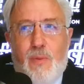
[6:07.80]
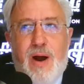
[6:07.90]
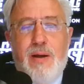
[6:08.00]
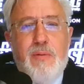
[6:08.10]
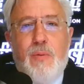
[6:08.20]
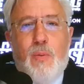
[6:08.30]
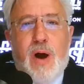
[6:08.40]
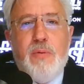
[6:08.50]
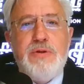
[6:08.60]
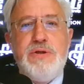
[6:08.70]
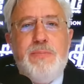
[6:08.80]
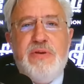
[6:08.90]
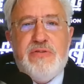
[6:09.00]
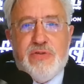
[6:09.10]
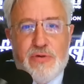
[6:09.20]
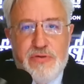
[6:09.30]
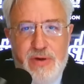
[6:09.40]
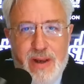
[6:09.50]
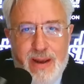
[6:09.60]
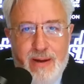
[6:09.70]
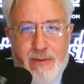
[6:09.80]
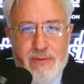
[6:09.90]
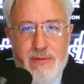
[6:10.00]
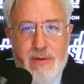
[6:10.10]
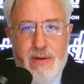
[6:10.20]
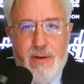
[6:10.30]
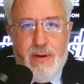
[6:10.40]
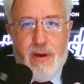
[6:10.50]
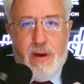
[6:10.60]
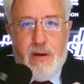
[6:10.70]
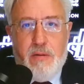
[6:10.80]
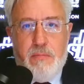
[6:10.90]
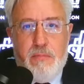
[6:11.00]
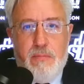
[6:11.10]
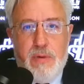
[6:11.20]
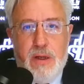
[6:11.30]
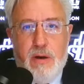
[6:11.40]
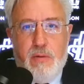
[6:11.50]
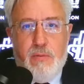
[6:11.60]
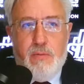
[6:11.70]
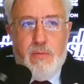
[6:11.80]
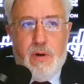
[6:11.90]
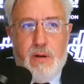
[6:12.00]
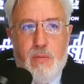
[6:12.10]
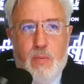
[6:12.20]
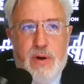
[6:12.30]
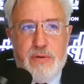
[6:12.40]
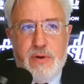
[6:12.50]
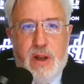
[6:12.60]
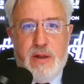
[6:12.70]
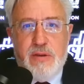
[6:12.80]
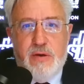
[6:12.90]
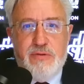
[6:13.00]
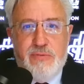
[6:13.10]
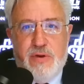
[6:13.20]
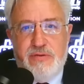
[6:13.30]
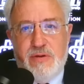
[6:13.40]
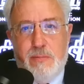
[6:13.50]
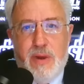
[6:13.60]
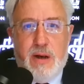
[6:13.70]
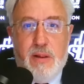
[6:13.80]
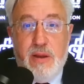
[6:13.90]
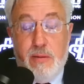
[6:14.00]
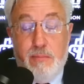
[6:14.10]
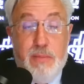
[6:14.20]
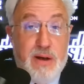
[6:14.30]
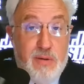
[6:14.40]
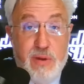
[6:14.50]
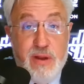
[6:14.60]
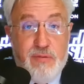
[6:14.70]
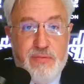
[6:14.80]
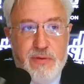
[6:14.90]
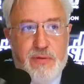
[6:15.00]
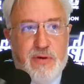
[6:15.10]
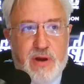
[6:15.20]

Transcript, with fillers: Why would you be searching out, you know, whether or not those of us in the medical legal field